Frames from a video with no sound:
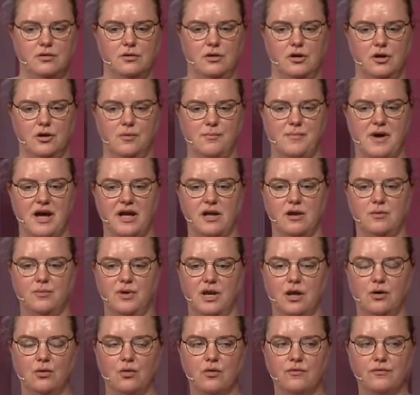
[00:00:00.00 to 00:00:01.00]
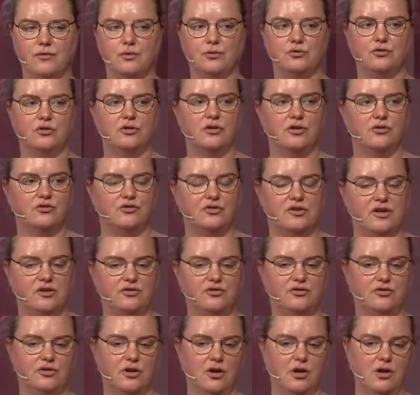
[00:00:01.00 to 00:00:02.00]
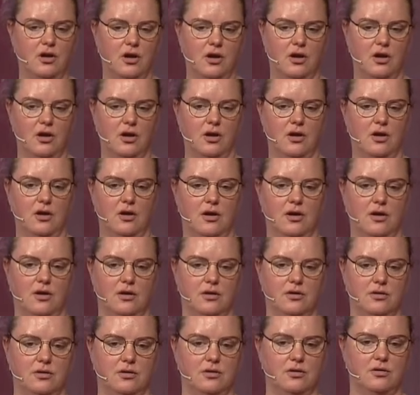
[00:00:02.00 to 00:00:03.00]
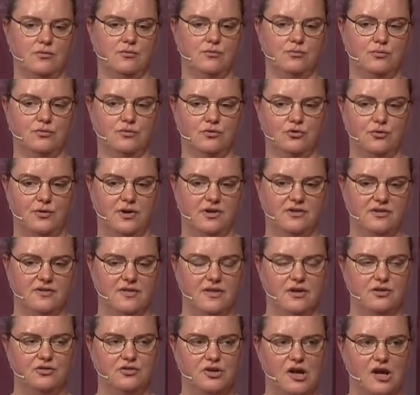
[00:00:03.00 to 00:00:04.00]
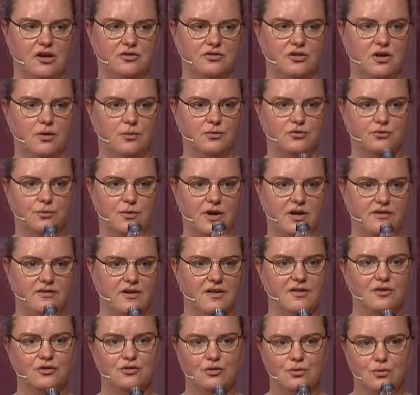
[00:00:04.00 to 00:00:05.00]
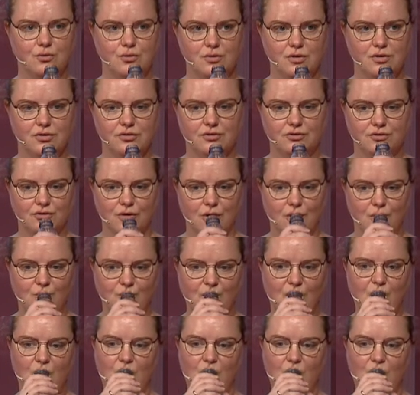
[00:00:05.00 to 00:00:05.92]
uh, Maaike Brinkhoff, who's a Dutch tester, uh, tweeted this as I was writing the talk. So